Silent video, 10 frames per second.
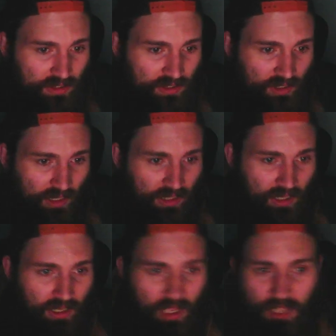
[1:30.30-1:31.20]

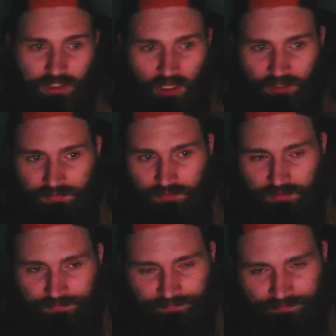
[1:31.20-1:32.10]
I
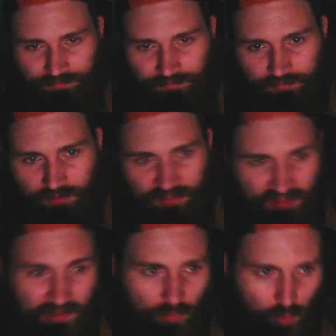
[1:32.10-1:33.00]
the thing that
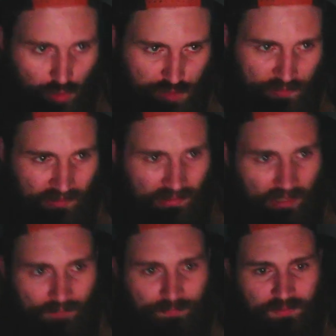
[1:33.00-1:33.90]
worries me a lot
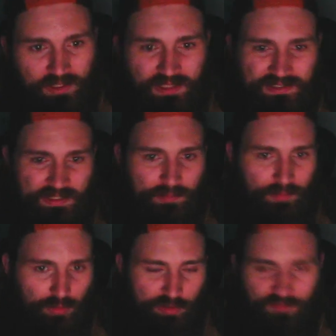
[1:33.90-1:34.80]
is the
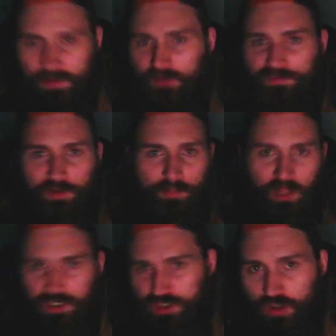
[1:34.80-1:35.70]
ability of Michael Venom Page
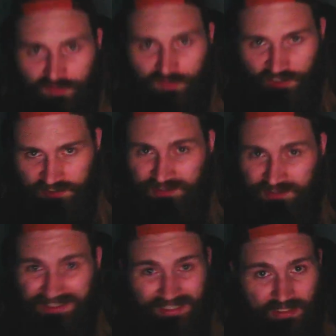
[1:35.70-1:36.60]
to cover distance, and
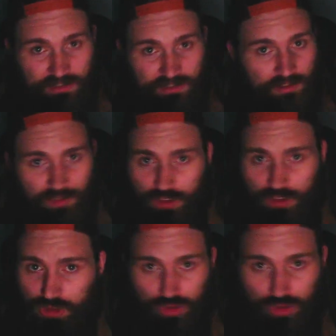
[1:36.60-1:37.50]
he has some
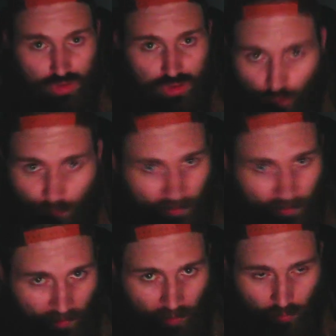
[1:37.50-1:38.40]
stupid
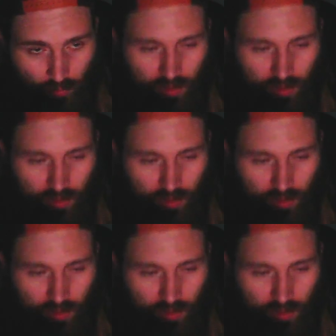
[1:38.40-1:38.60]
power.